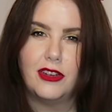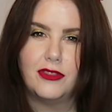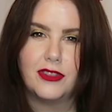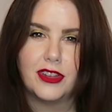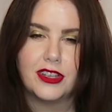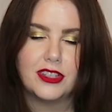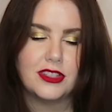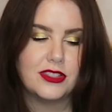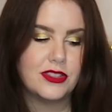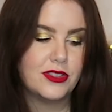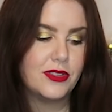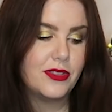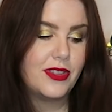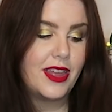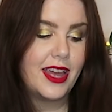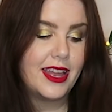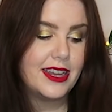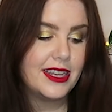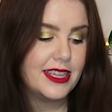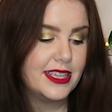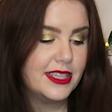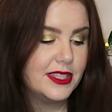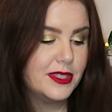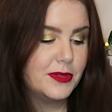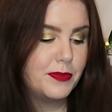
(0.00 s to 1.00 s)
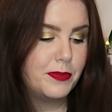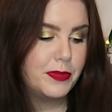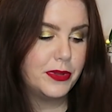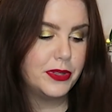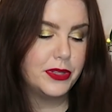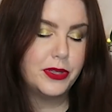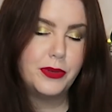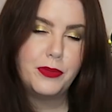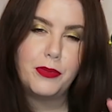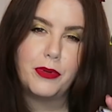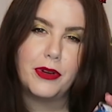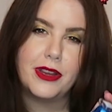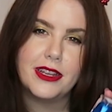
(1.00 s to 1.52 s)
love it. So that is
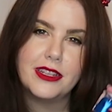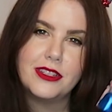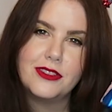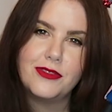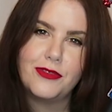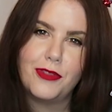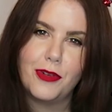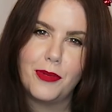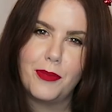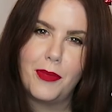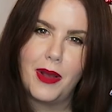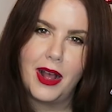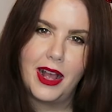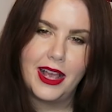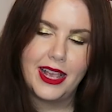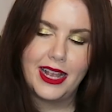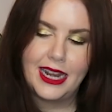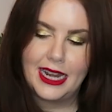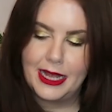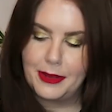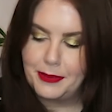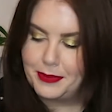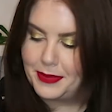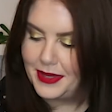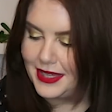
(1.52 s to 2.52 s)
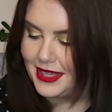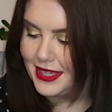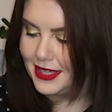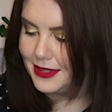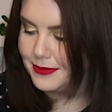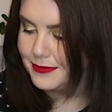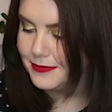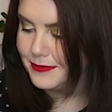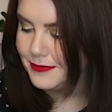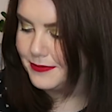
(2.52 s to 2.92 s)
Blueprint from ILMP.